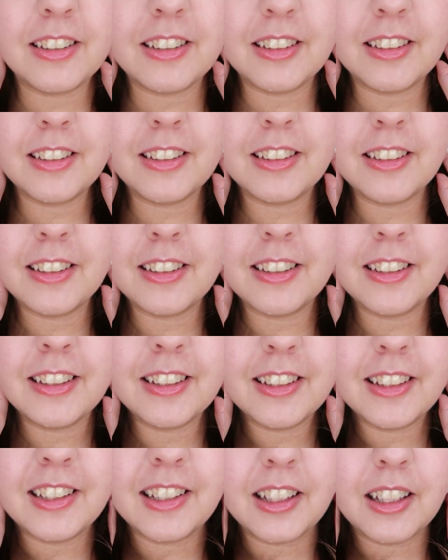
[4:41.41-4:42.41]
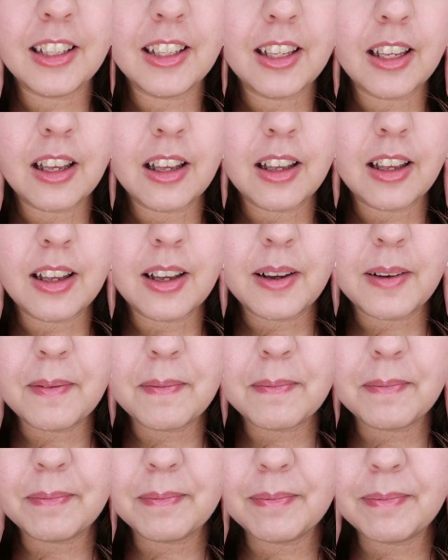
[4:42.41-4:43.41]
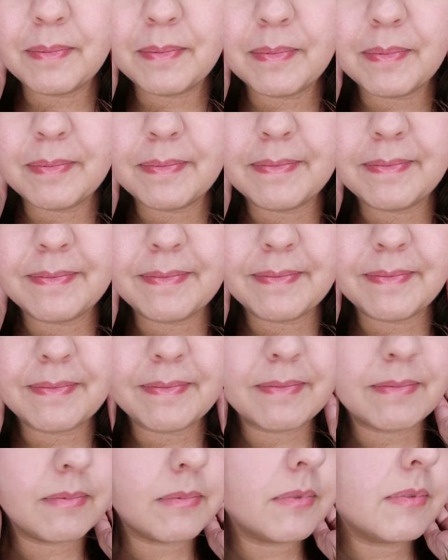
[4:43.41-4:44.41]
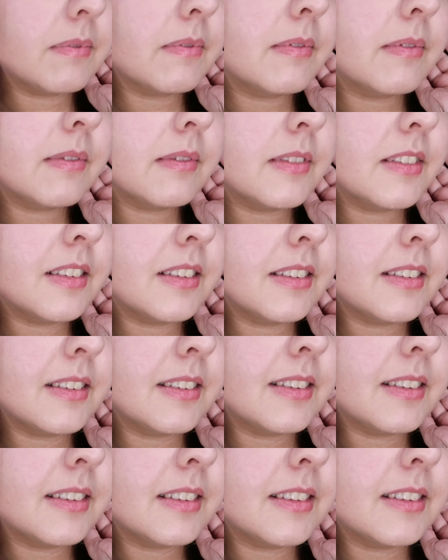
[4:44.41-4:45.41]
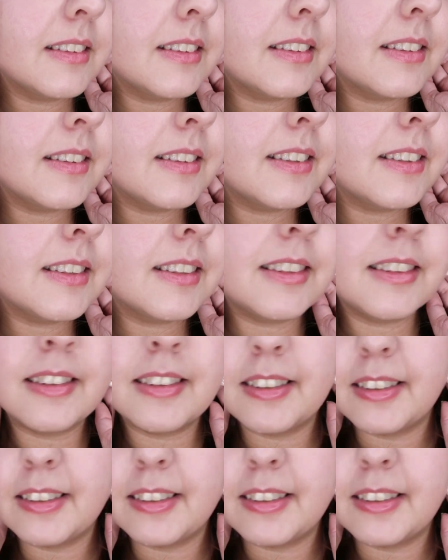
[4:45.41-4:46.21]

Nothing is said.